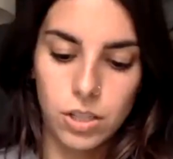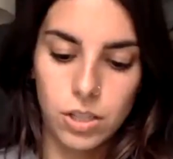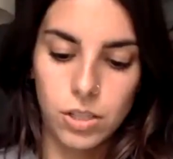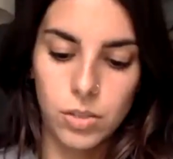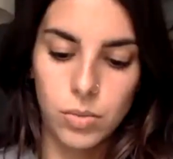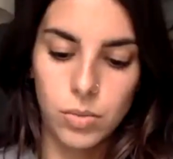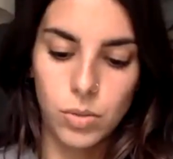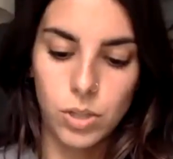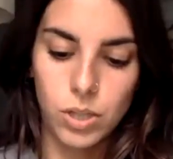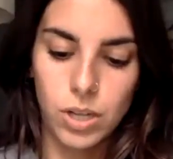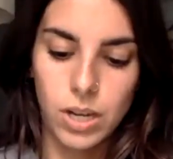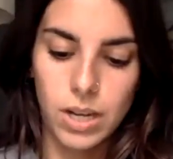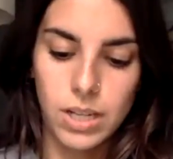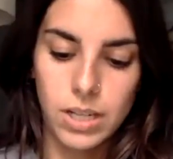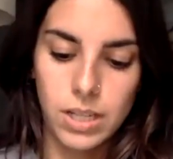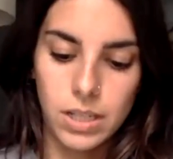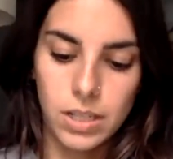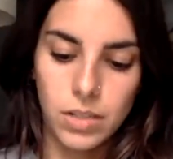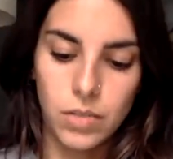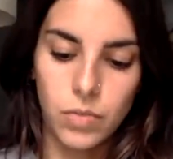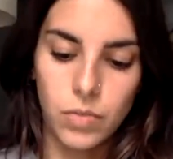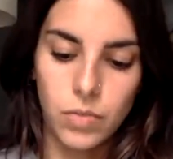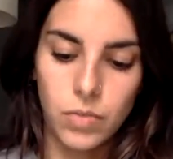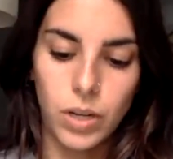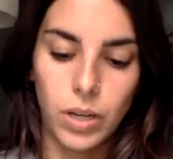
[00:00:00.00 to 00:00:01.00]
which I
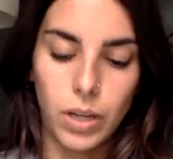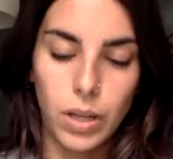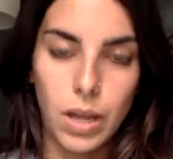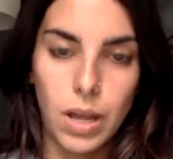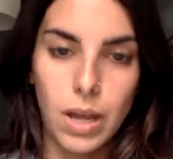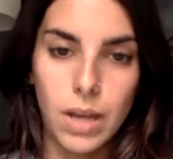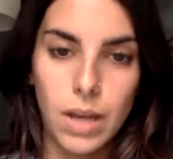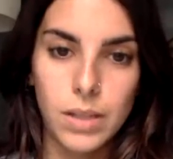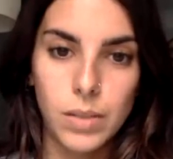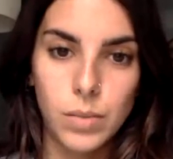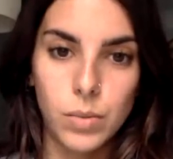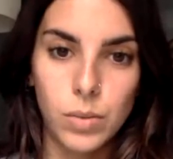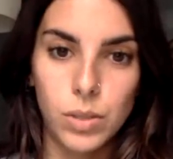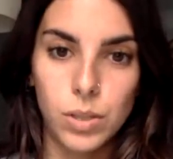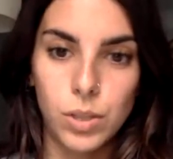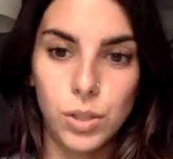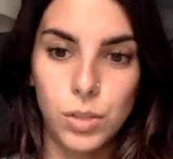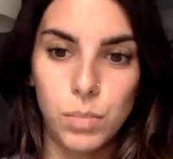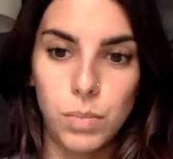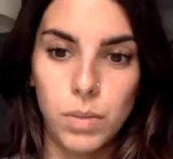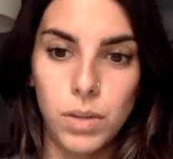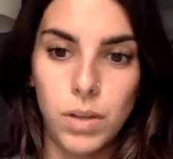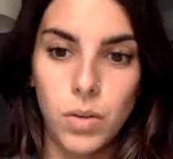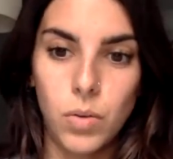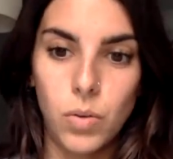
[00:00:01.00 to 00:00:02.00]
didn't realize, which is
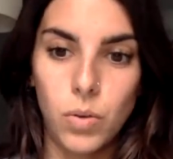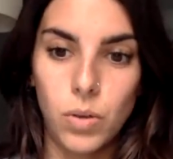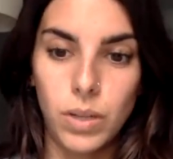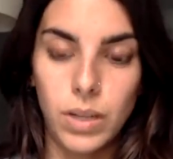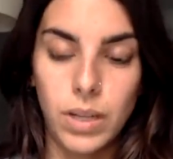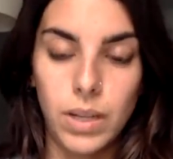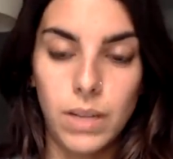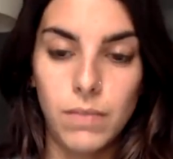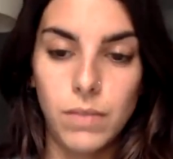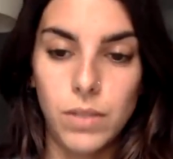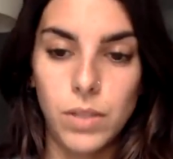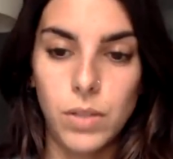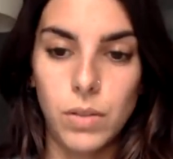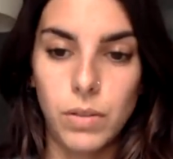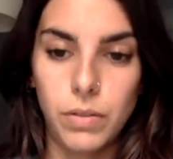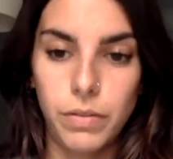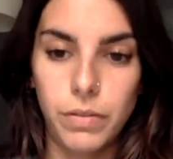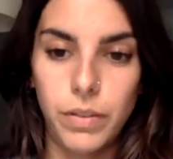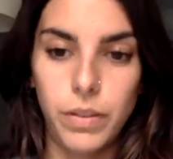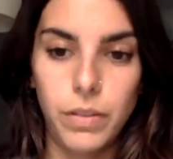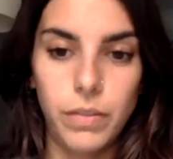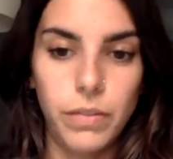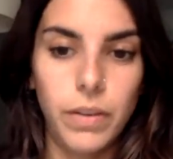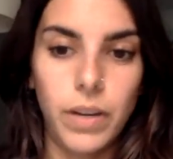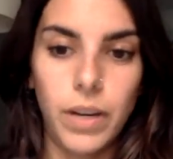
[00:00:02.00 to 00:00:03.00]
pretty cool. It gives you a
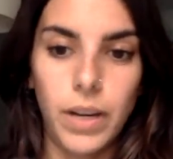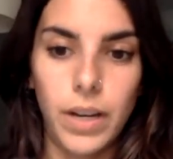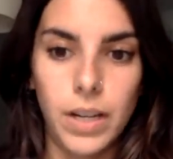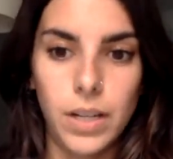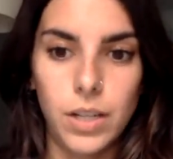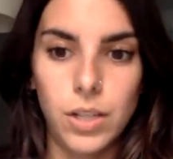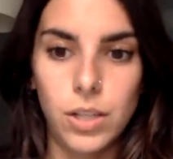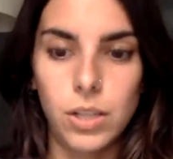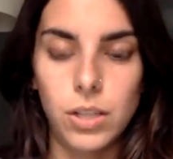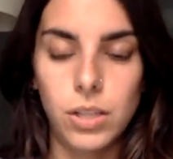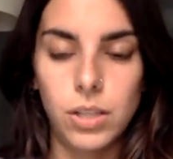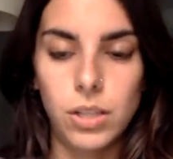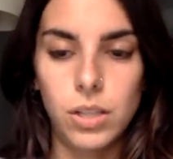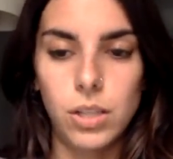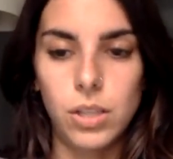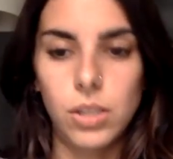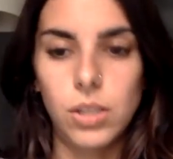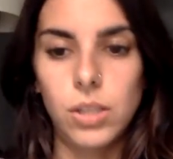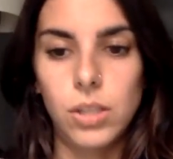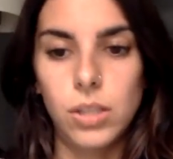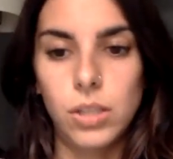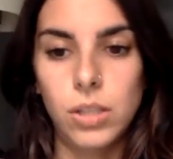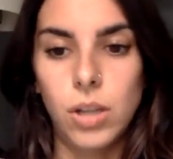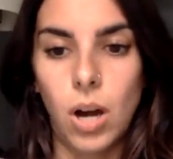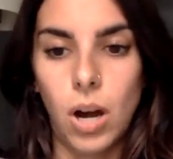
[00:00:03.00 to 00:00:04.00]
few variations to
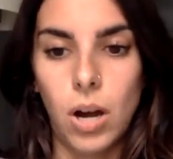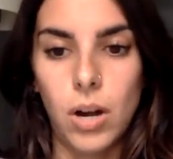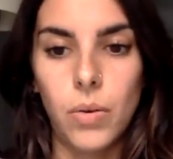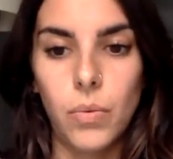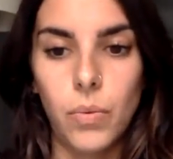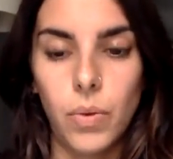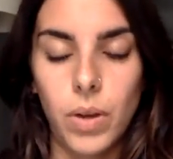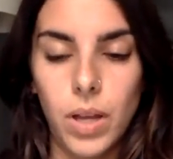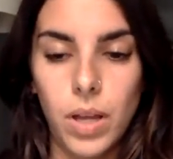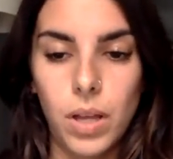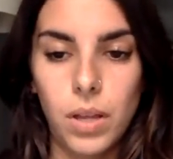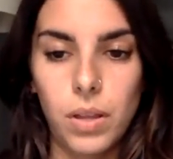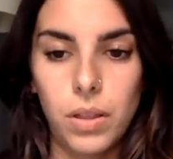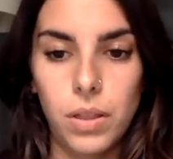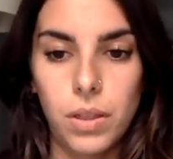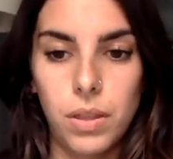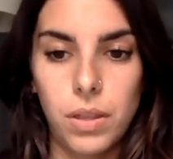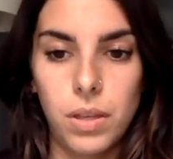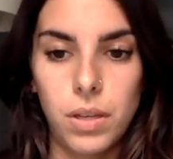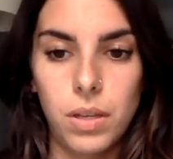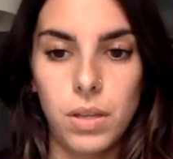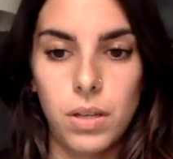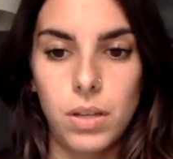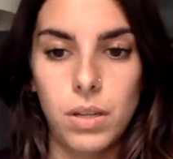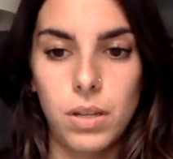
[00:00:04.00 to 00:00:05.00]
start with.
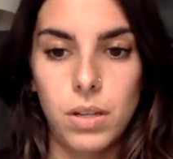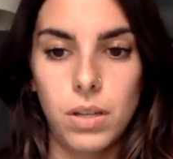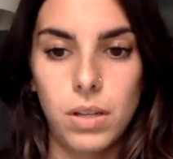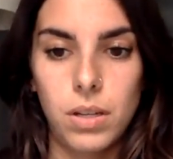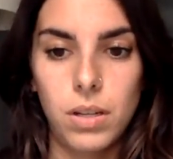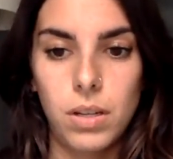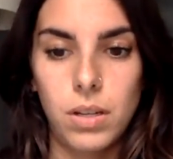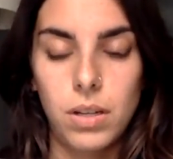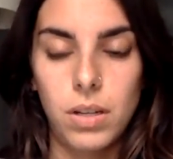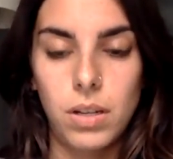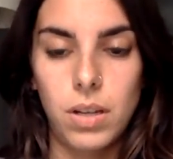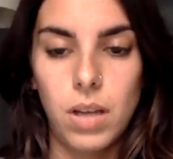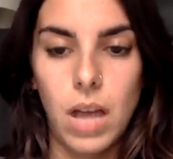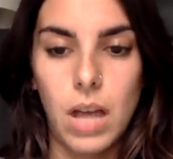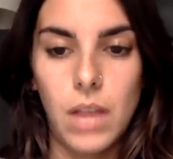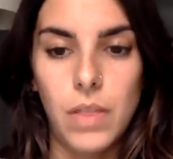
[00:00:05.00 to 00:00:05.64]
I thought